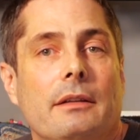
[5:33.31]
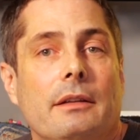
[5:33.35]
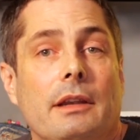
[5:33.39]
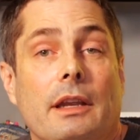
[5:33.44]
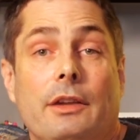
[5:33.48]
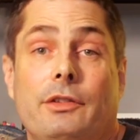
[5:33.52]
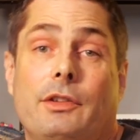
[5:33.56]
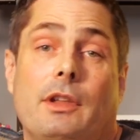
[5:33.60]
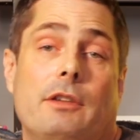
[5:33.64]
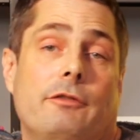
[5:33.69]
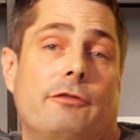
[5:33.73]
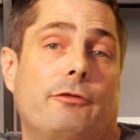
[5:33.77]

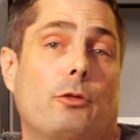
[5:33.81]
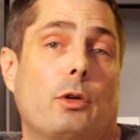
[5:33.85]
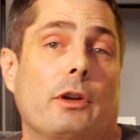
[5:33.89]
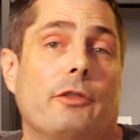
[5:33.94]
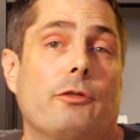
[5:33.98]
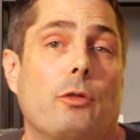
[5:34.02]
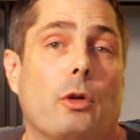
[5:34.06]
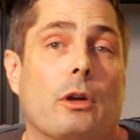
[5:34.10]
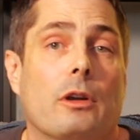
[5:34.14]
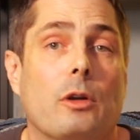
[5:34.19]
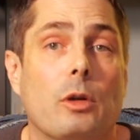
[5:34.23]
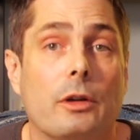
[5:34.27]
is then
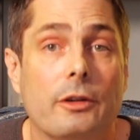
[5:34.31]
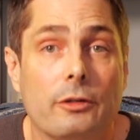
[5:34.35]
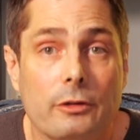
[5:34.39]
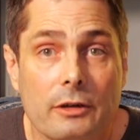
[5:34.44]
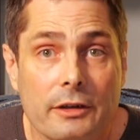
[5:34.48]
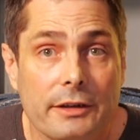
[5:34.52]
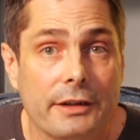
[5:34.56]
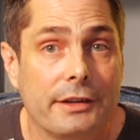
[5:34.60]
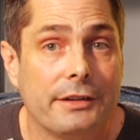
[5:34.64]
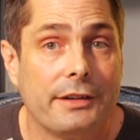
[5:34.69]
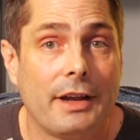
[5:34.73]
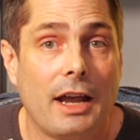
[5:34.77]
44
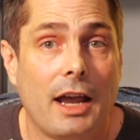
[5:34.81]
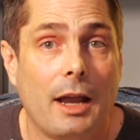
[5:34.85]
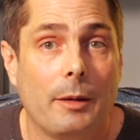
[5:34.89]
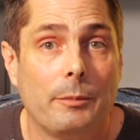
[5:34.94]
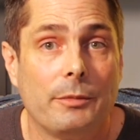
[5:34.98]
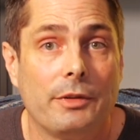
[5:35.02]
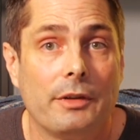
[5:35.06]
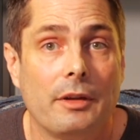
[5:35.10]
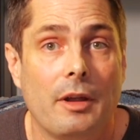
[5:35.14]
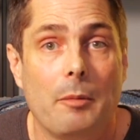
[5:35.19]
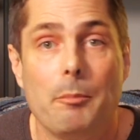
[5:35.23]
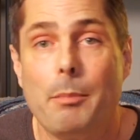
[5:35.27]
quadrillion
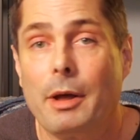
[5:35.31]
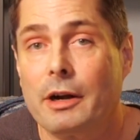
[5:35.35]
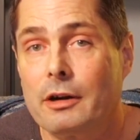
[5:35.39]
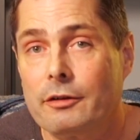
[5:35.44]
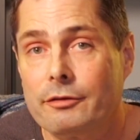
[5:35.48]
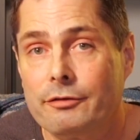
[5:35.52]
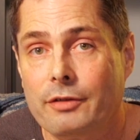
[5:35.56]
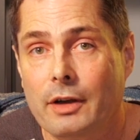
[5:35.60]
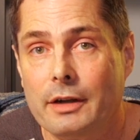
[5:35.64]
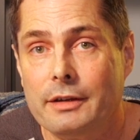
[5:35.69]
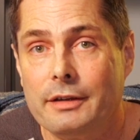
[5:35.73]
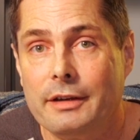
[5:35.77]
times better
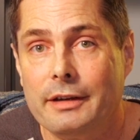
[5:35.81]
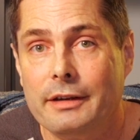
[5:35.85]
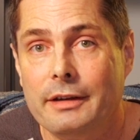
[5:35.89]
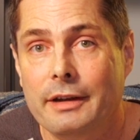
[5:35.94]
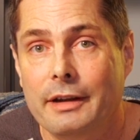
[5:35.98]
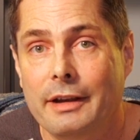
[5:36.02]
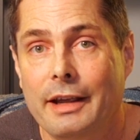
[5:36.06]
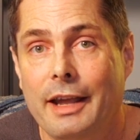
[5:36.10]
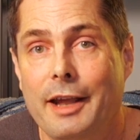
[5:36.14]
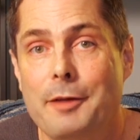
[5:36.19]
funded